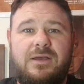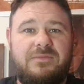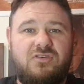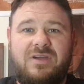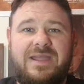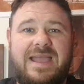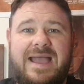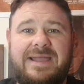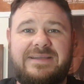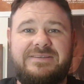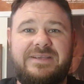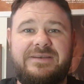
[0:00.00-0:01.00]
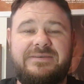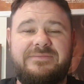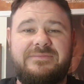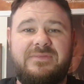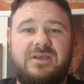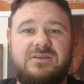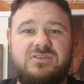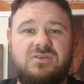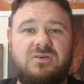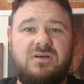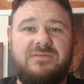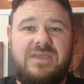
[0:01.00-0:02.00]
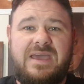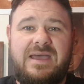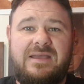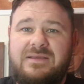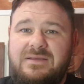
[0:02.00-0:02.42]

great acting, and sort of, yeah,